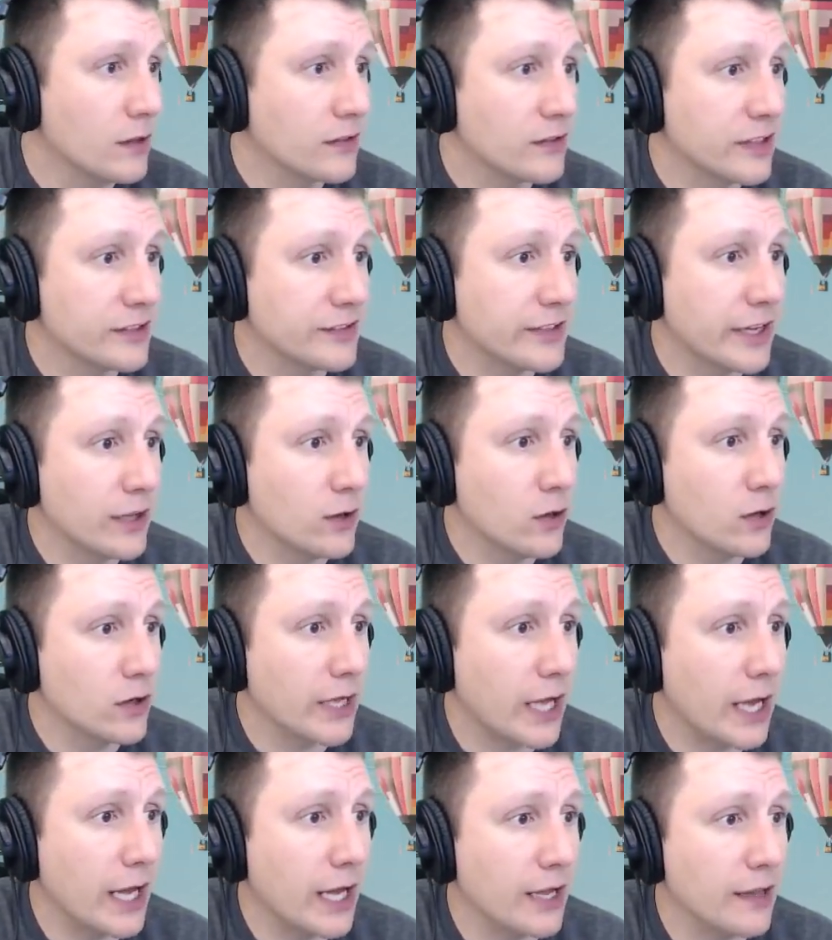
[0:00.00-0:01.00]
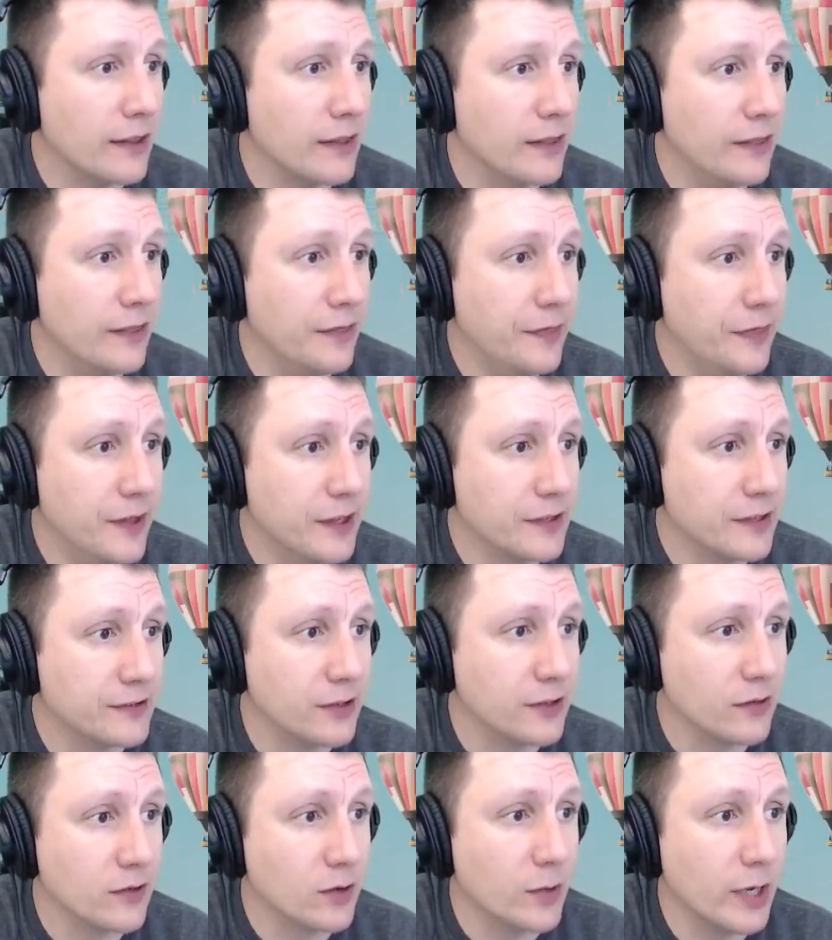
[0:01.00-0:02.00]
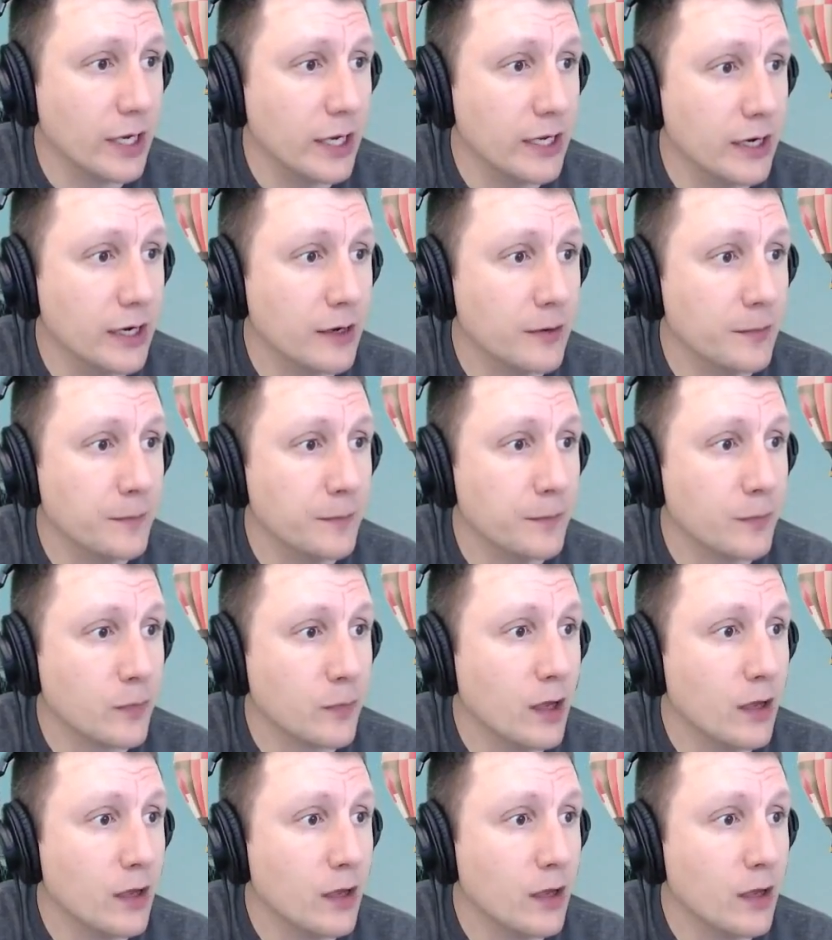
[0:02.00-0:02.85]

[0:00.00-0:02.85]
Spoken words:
So let's take a look at this server right here.